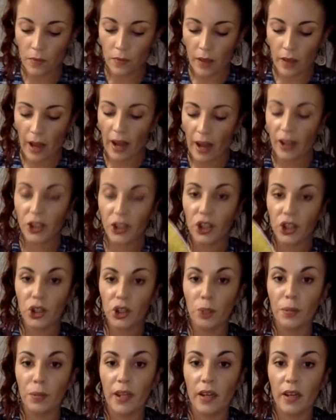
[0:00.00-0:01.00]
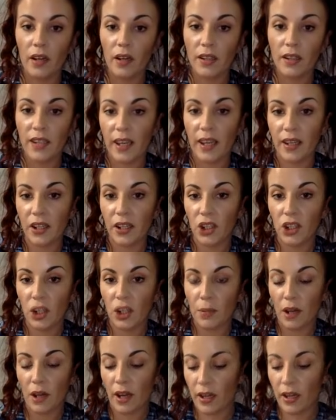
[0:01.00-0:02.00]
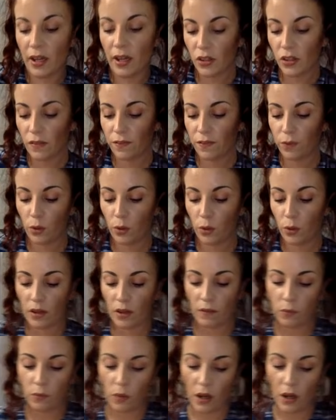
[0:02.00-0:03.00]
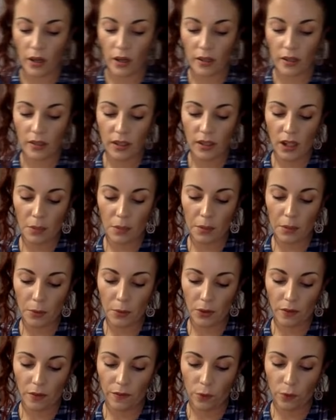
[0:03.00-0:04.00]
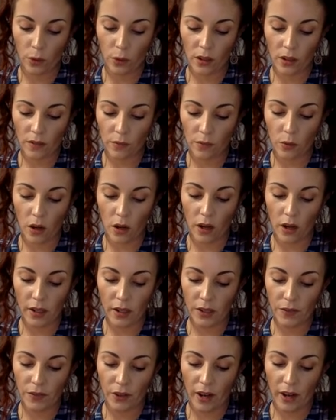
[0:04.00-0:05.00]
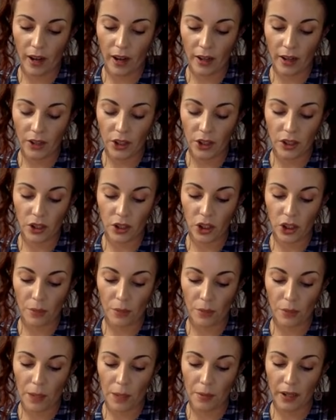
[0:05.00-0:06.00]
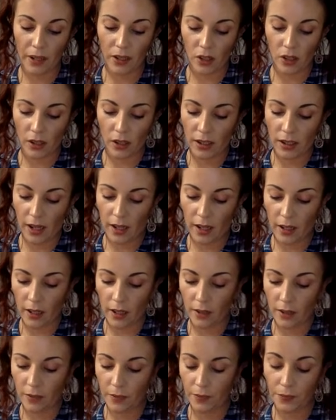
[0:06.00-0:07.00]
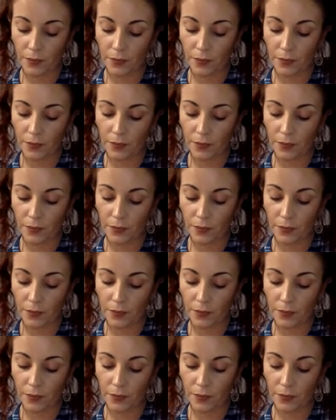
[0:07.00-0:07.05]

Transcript: Action you plan on taking, Gemini, is the Four of Wands. Tell me about the Four of Wands for action Gemini plans on taking.